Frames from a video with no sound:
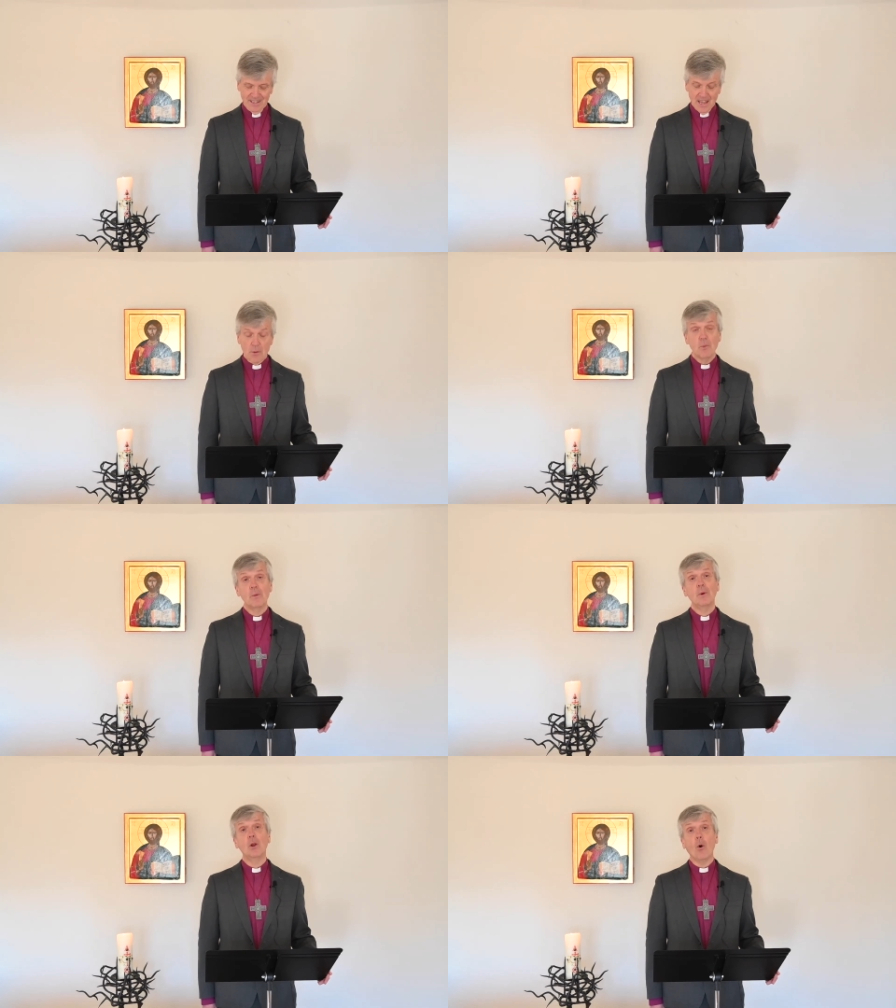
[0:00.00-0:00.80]
Then we
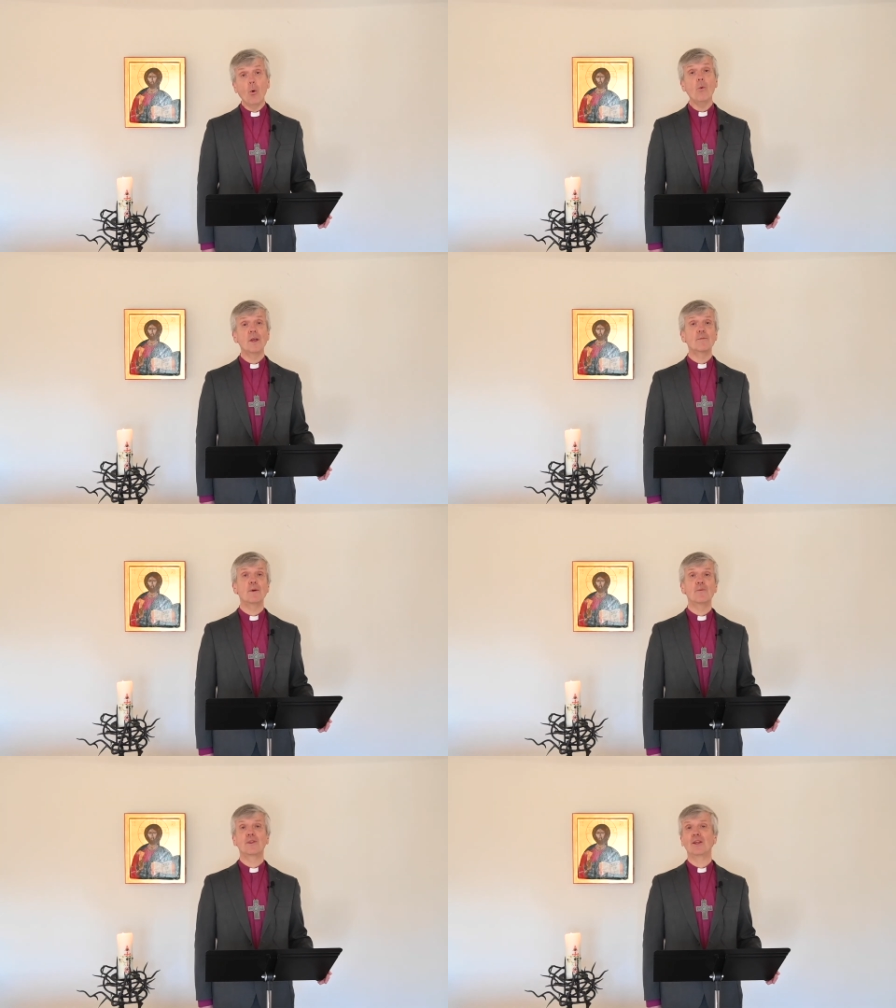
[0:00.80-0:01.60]
will always
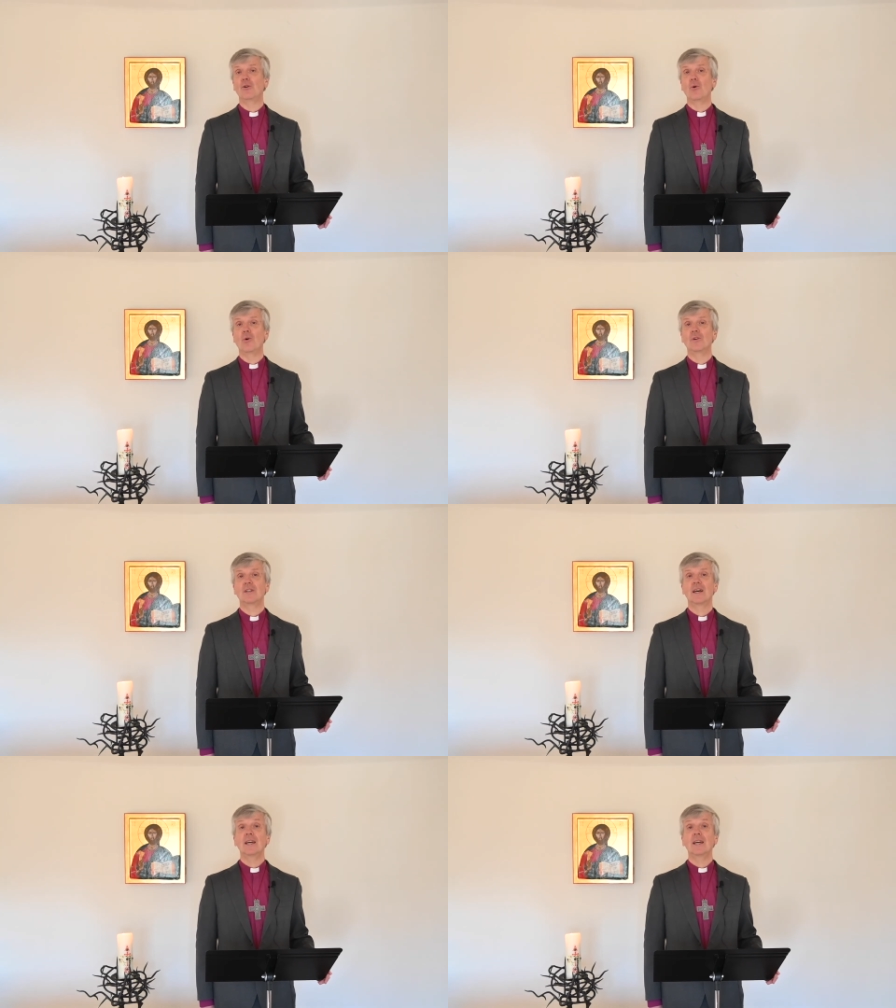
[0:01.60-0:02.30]
be with the Lord.